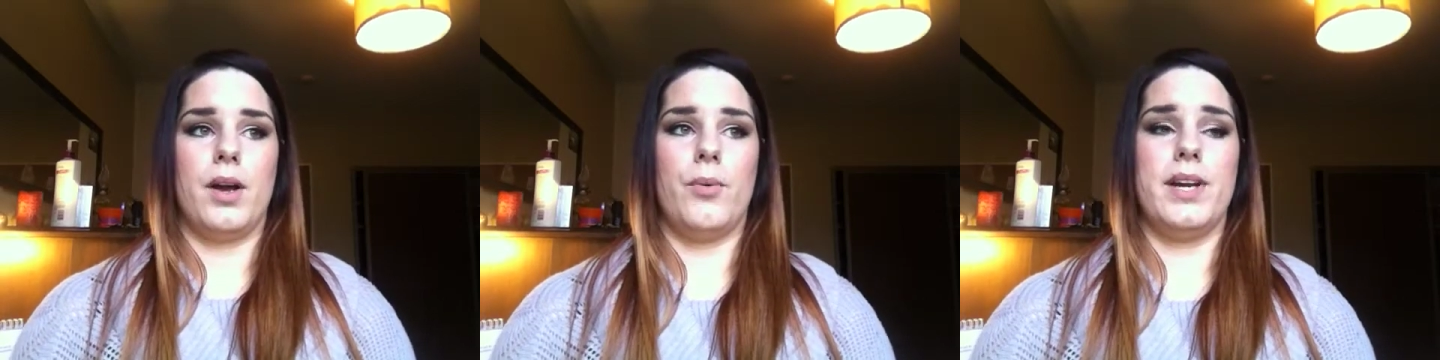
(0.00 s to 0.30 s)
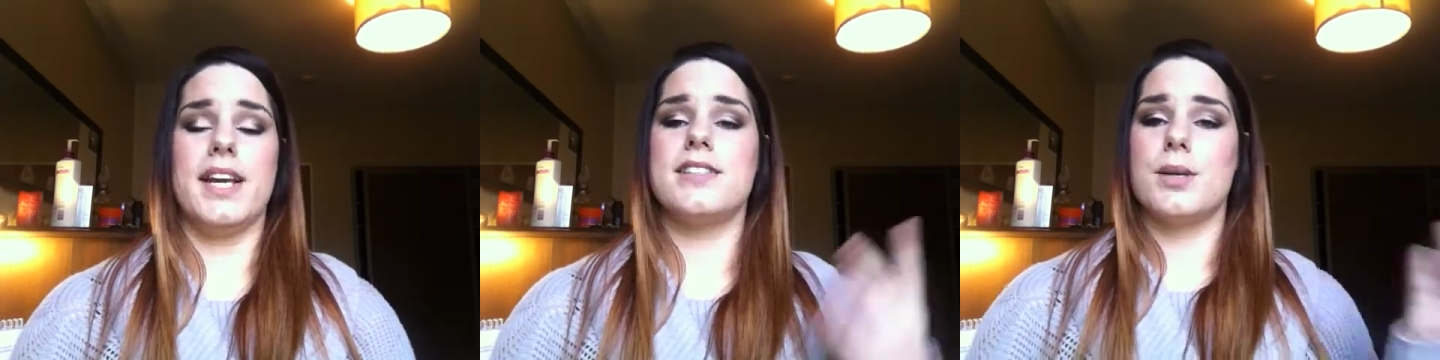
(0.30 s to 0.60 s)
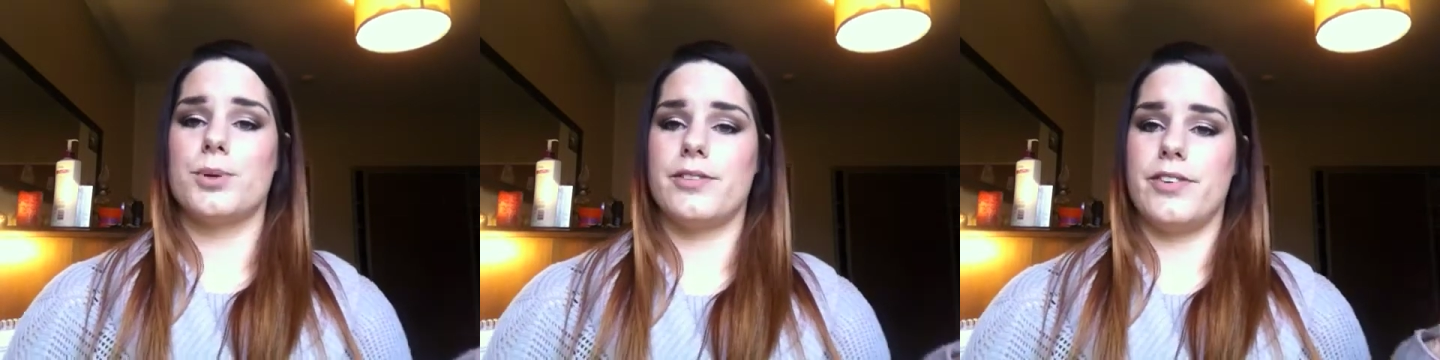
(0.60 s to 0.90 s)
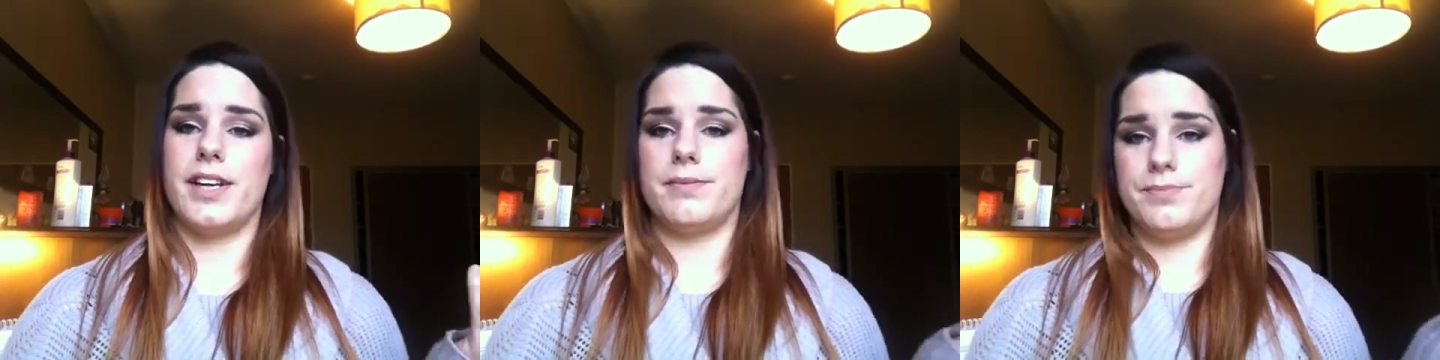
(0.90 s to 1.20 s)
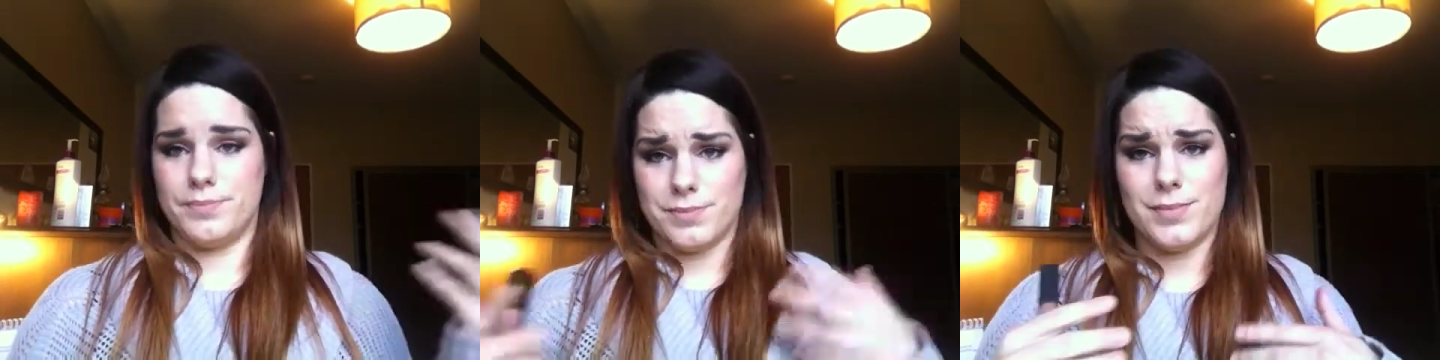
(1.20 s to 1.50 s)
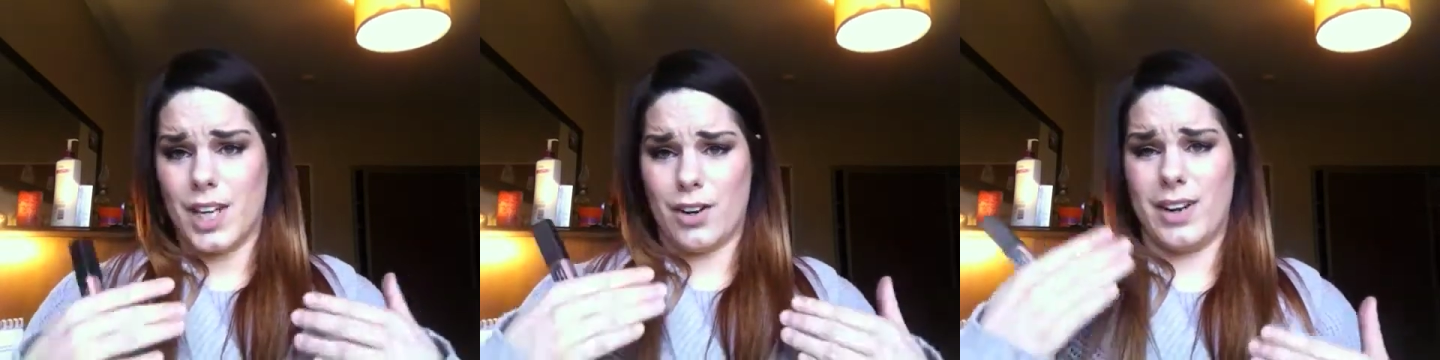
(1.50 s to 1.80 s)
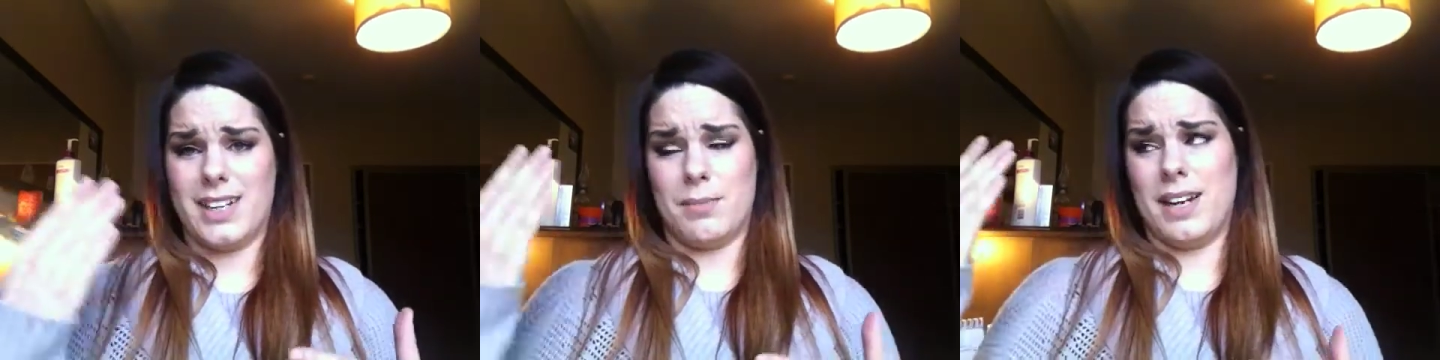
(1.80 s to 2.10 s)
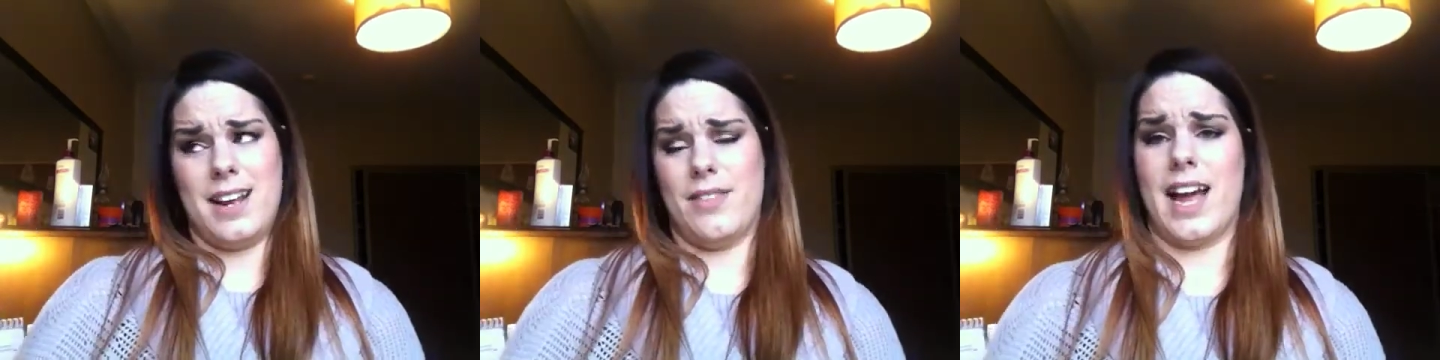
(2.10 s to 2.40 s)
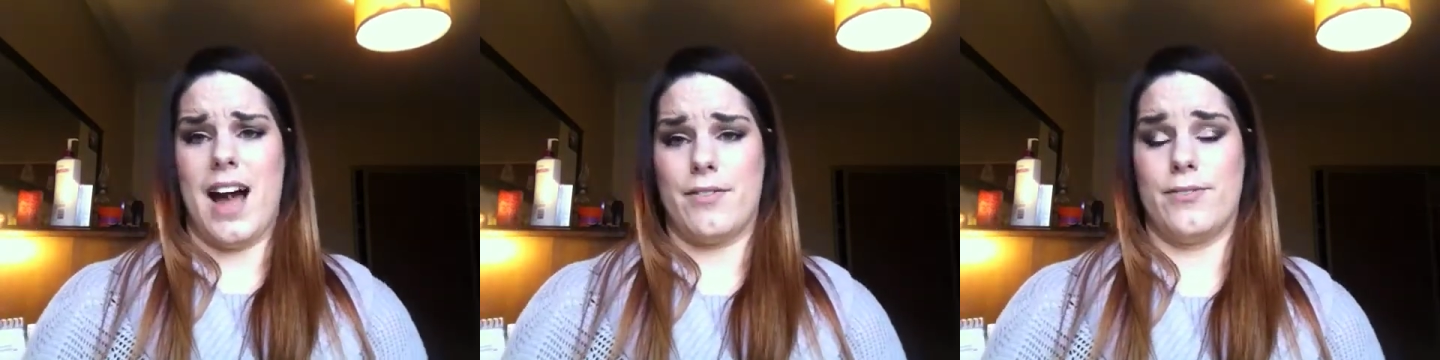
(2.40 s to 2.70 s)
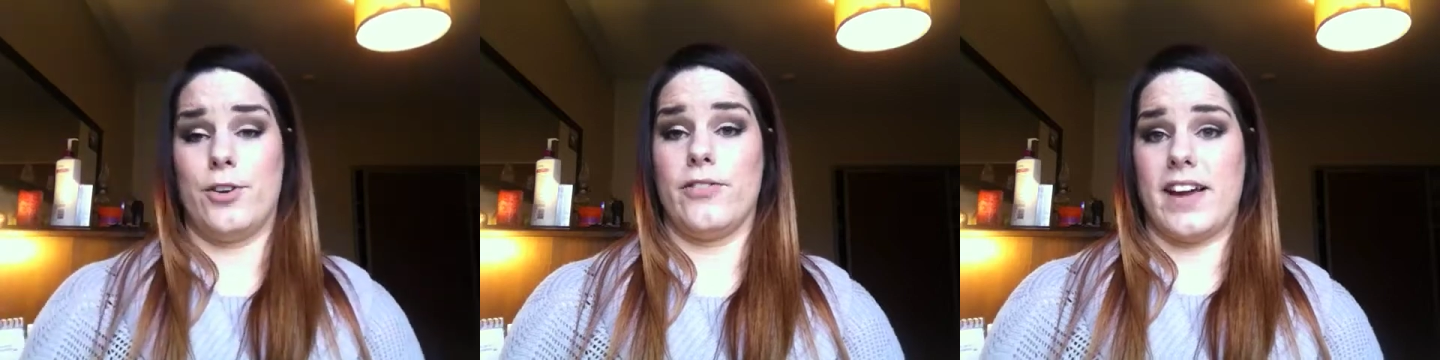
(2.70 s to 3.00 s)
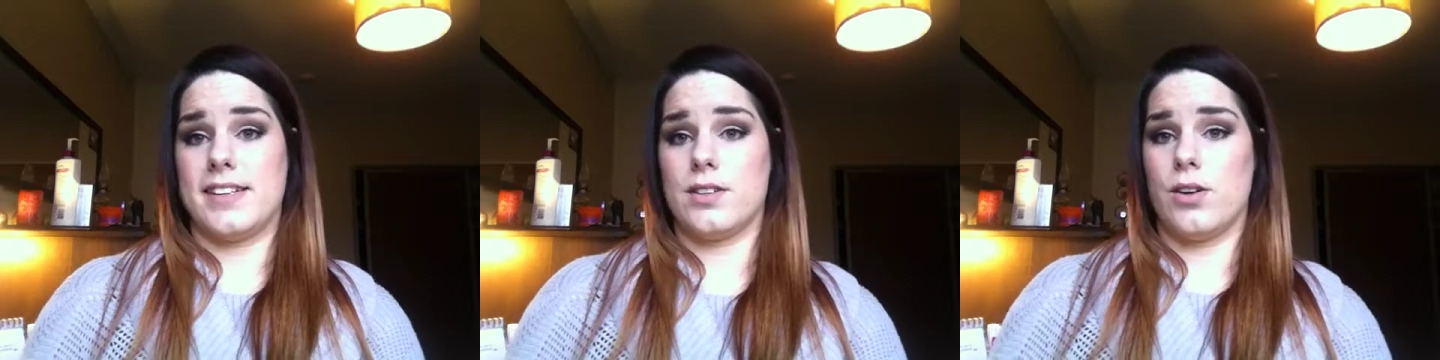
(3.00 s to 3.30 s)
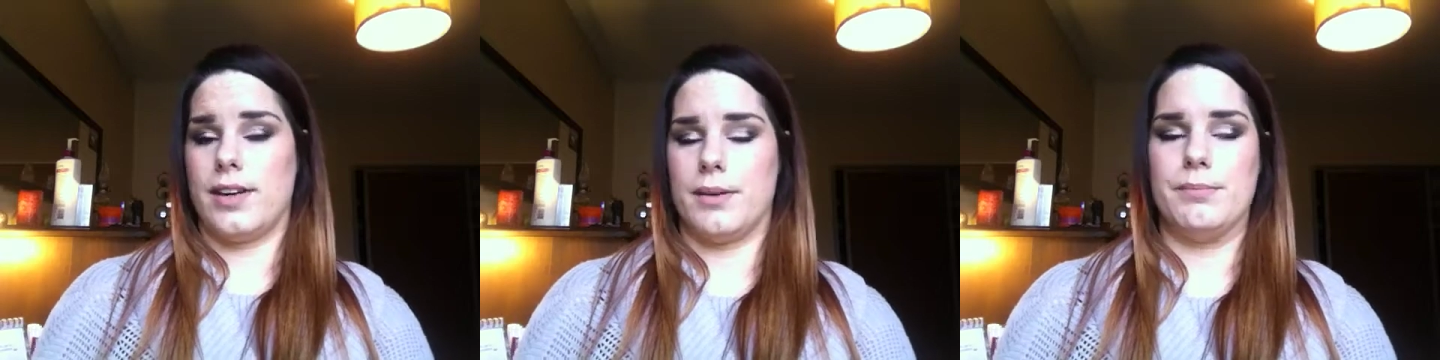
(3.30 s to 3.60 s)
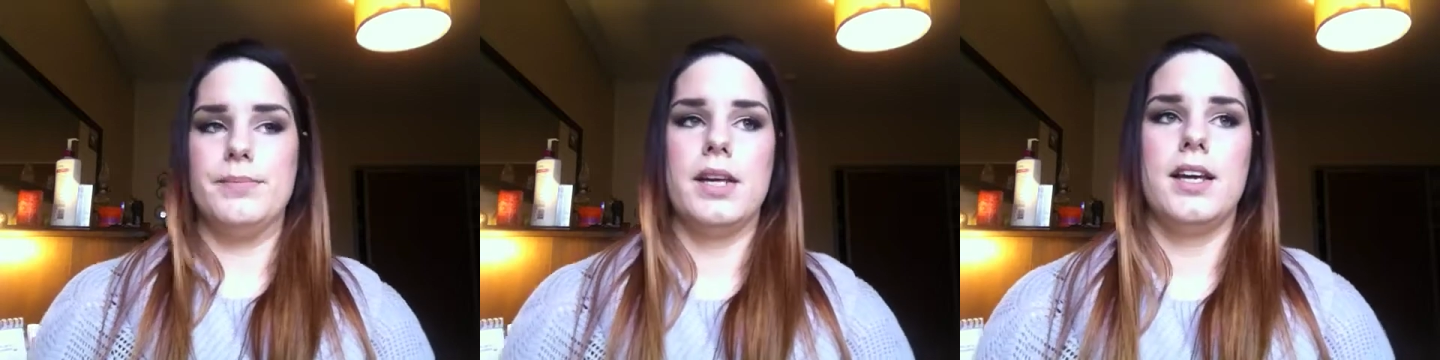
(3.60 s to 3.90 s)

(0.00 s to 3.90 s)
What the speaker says: when you kiss your boyfriend, you don't end up leaving half of your face on him,